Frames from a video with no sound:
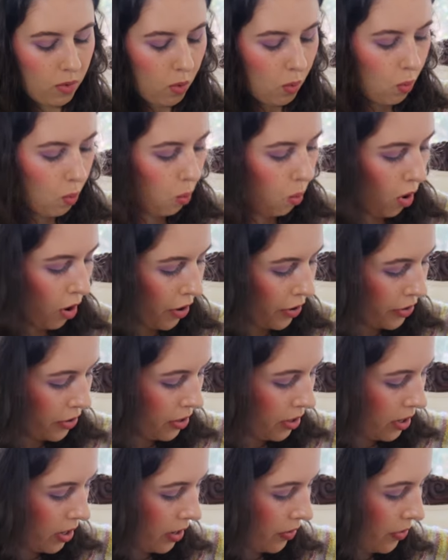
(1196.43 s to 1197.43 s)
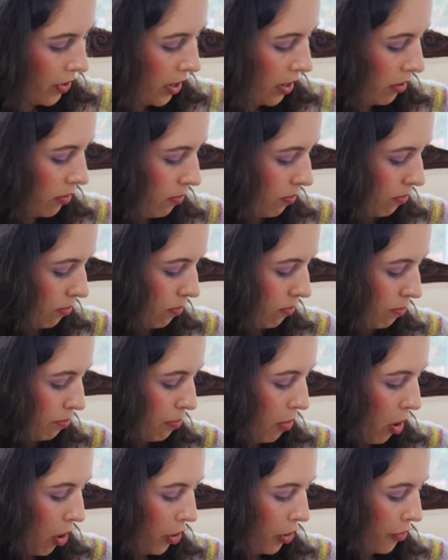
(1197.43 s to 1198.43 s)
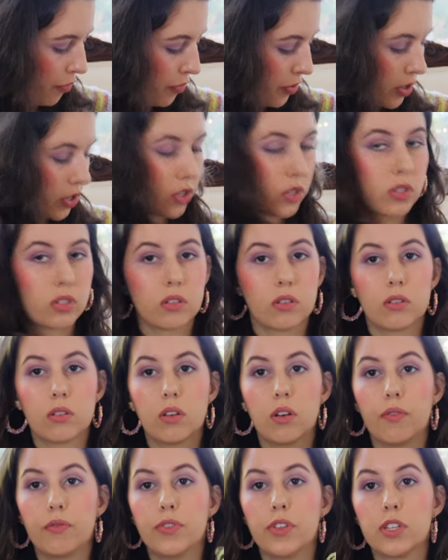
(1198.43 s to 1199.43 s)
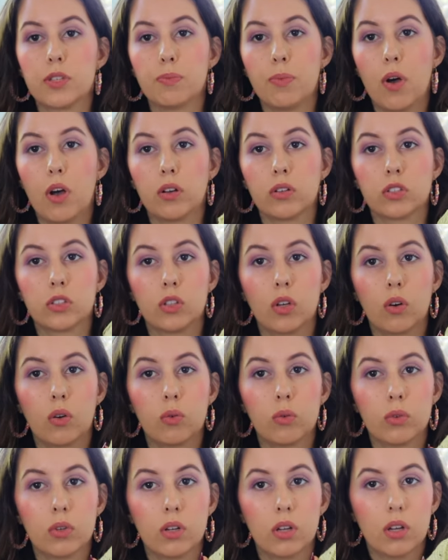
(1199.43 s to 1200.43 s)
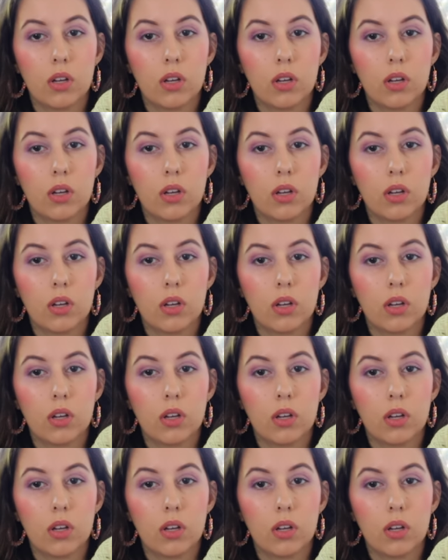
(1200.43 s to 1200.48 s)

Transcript: one and then part of this ball, so